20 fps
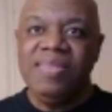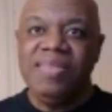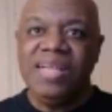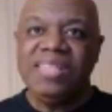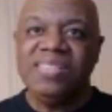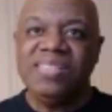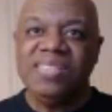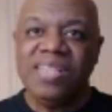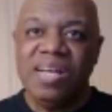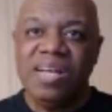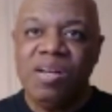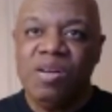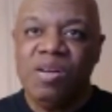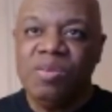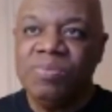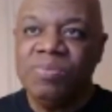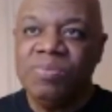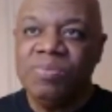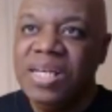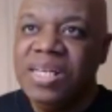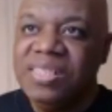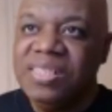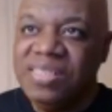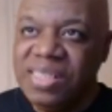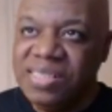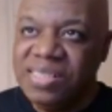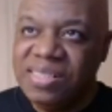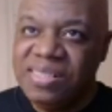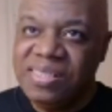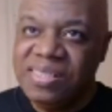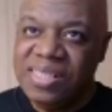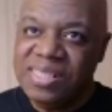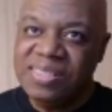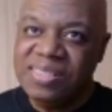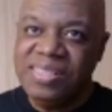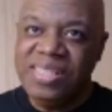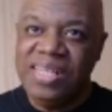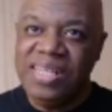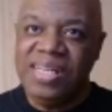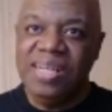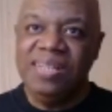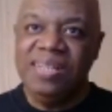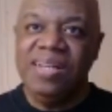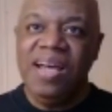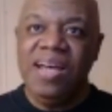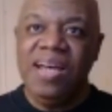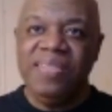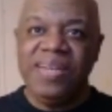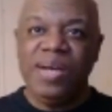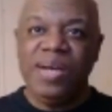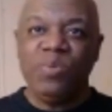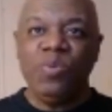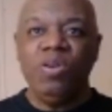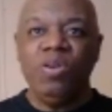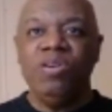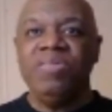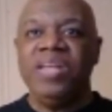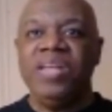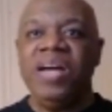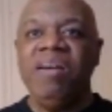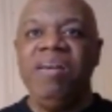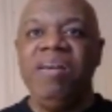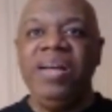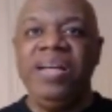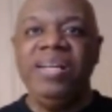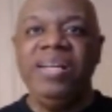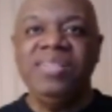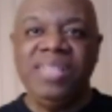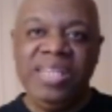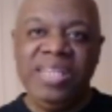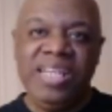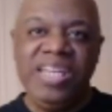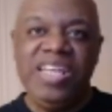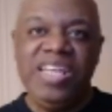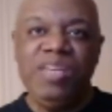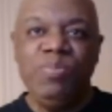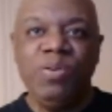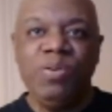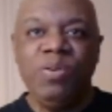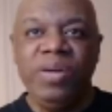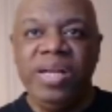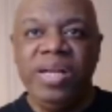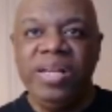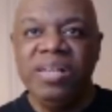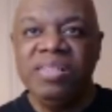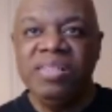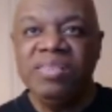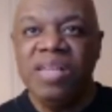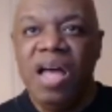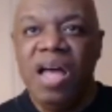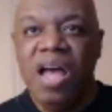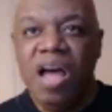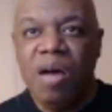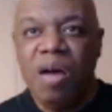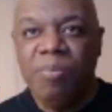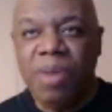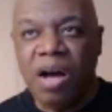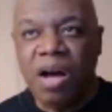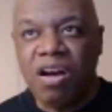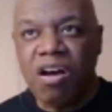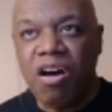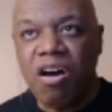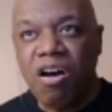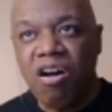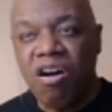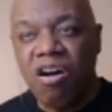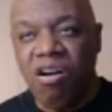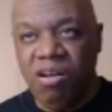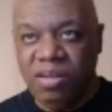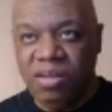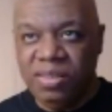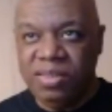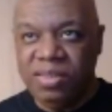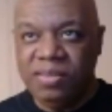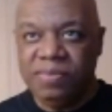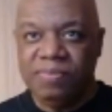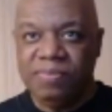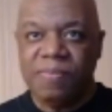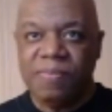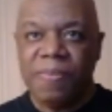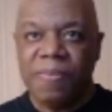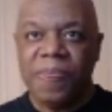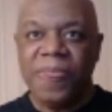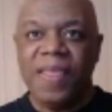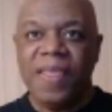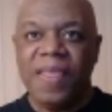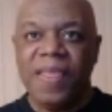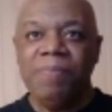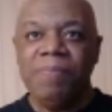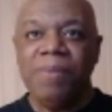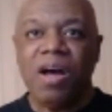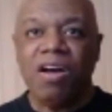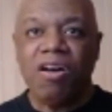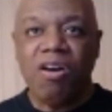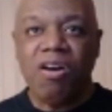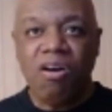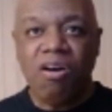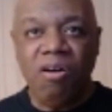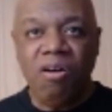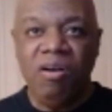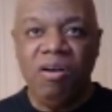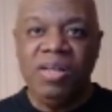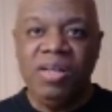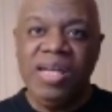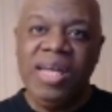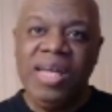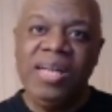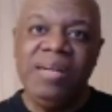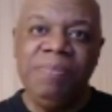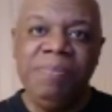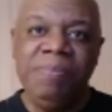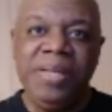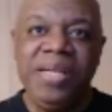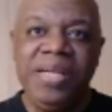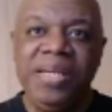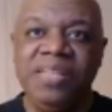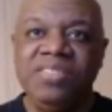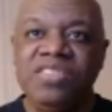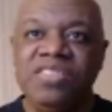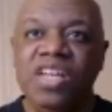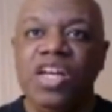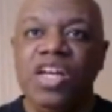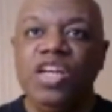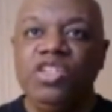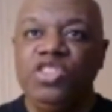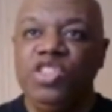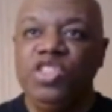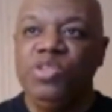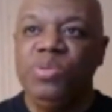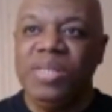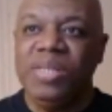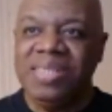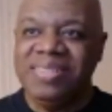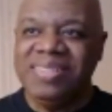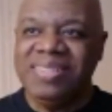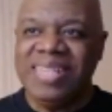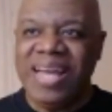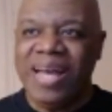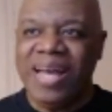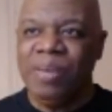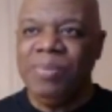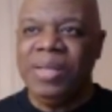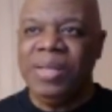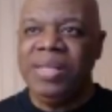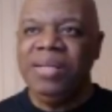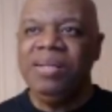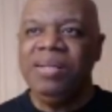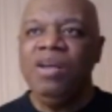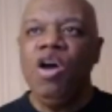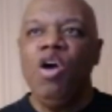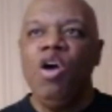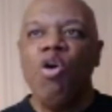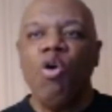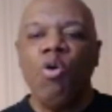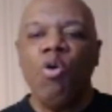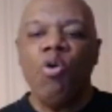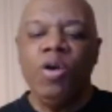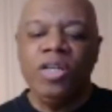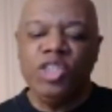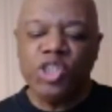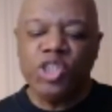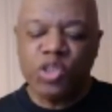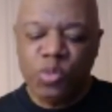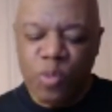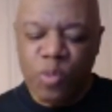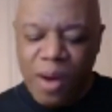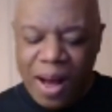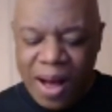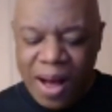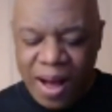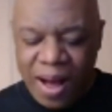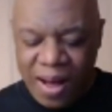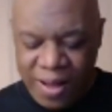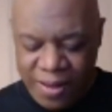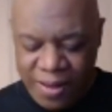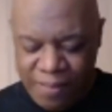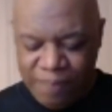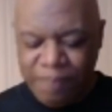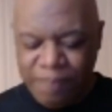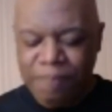That's Psalm sixty-six ten. That word there is, in the Hebrew is bakon, bakon, and it means to examine or try.